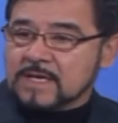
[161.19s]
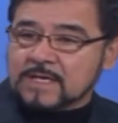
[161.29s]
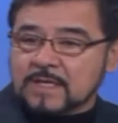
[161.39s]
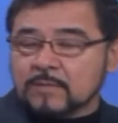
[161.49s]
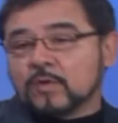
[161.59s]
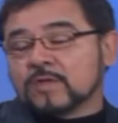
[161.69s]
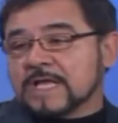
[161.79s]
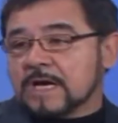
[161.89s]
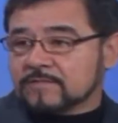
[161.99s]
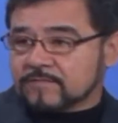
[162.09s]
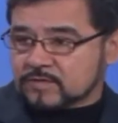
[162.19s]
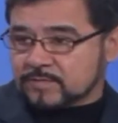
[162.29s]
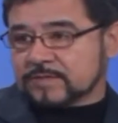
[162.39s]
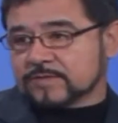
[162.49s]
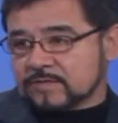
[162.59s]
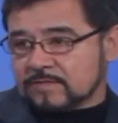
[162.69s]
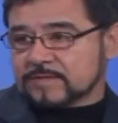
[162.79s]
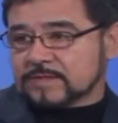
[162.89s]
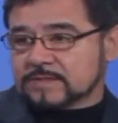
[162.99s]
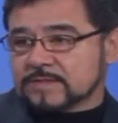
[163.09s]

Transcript: and then pulled out for special services.